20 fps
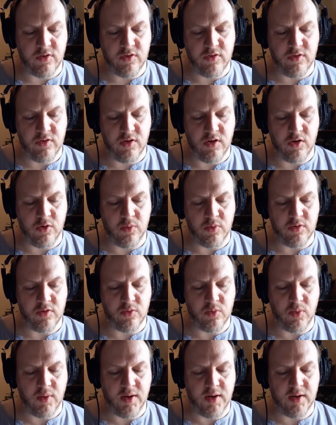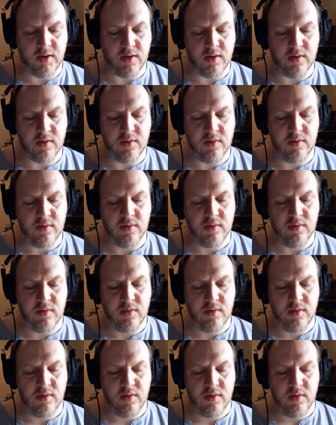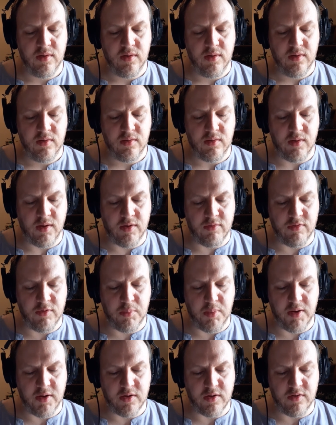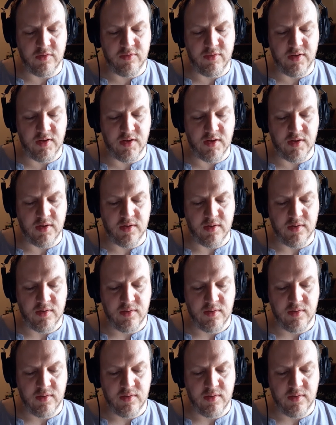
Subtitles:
snow was waiting. Everybody could feel it.